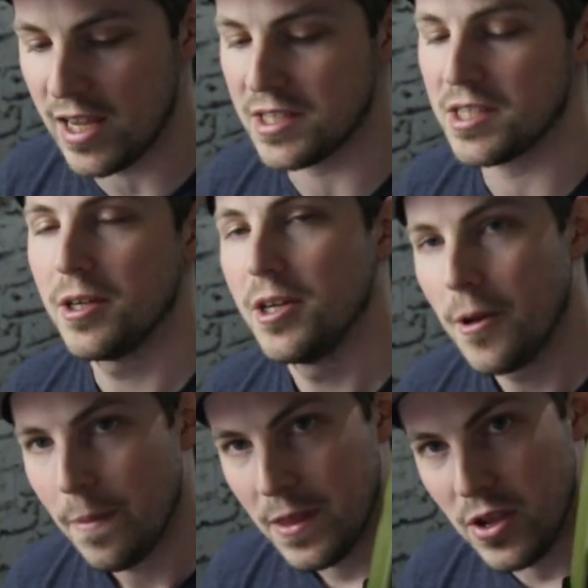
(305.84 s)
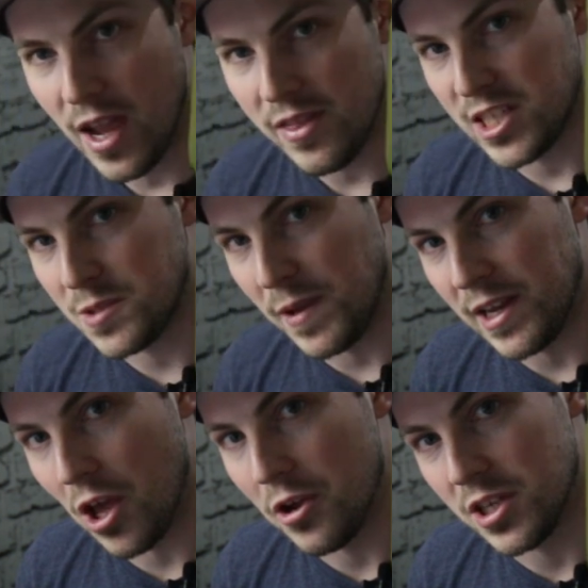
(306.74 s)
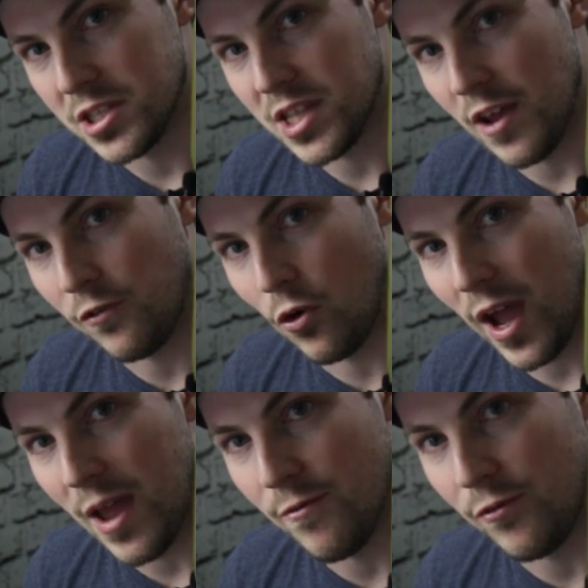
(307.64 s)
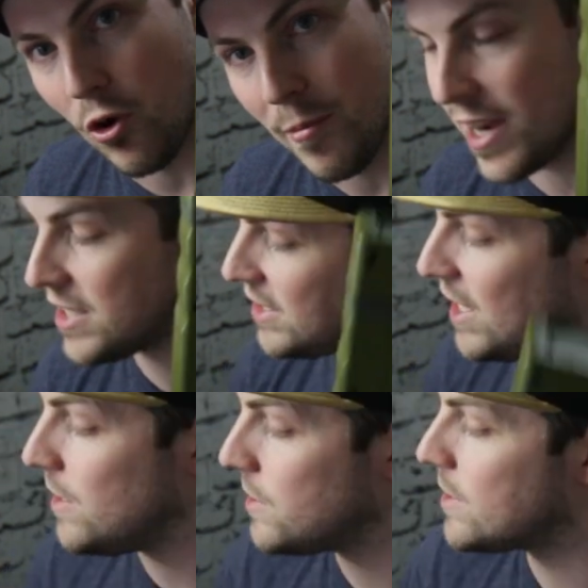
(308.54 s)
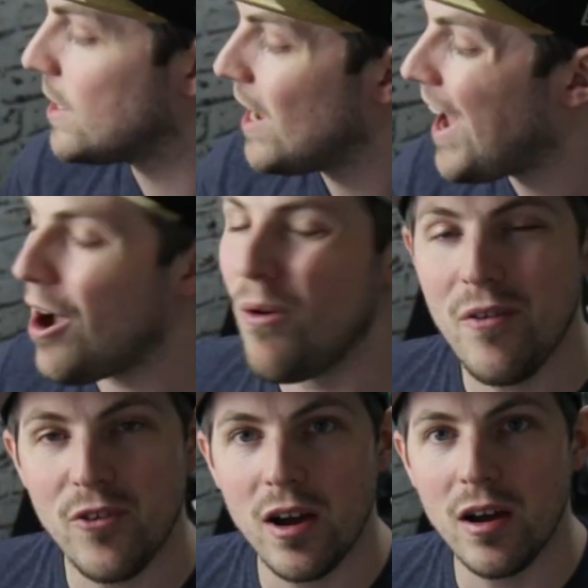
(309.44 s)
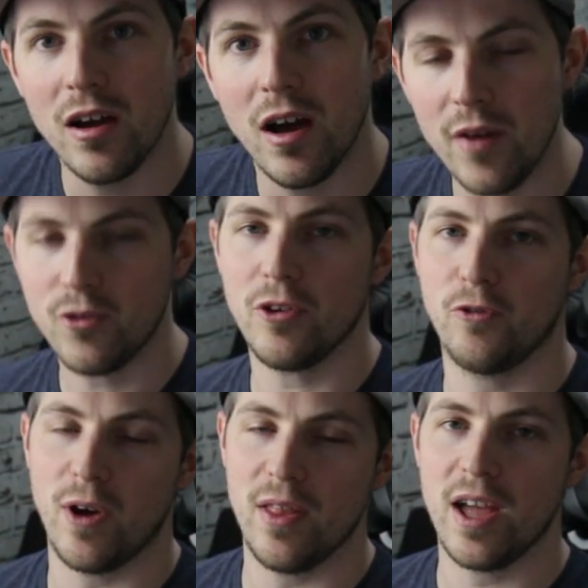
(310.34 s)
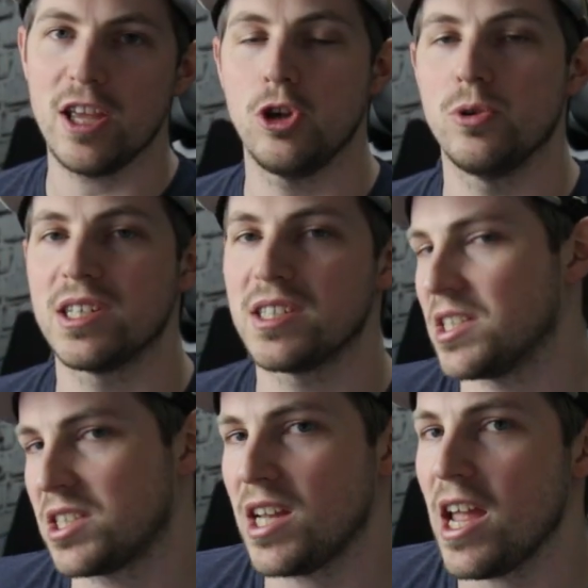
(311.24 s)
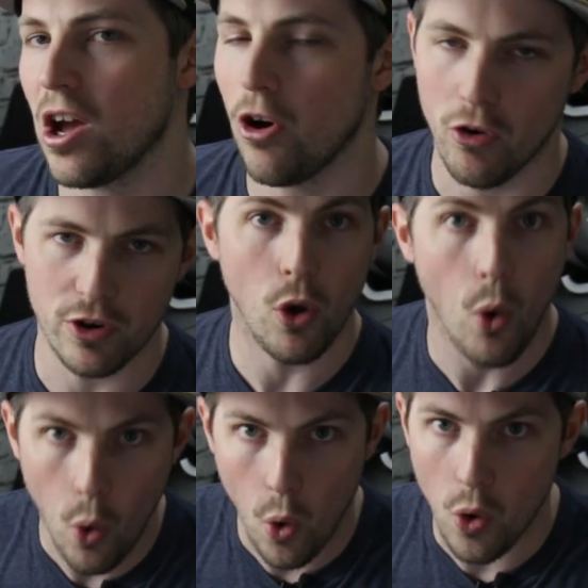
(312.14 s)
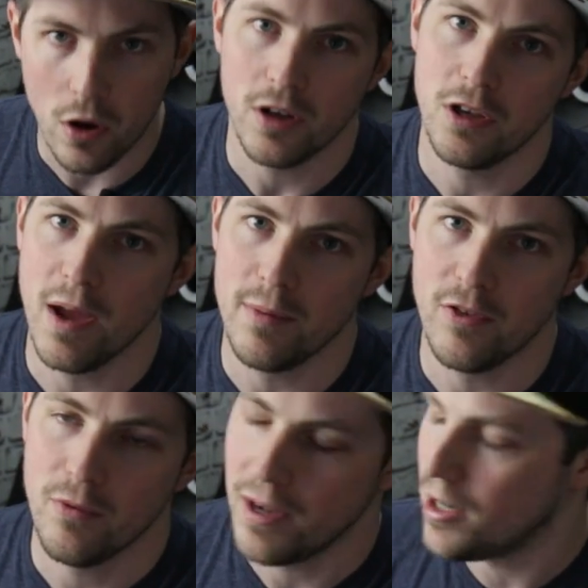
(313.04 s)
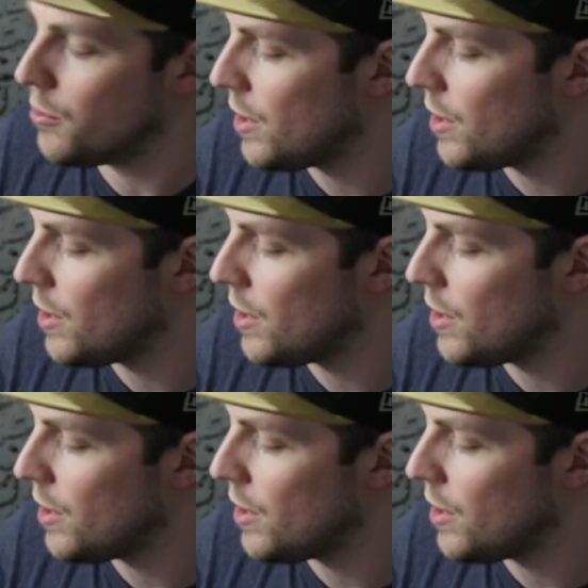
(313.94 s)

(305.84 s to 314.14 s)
is you can get these speed loaders. They're four M4 magazines. However, I've got a friend that uses a Stayer or an AUG you may be familiar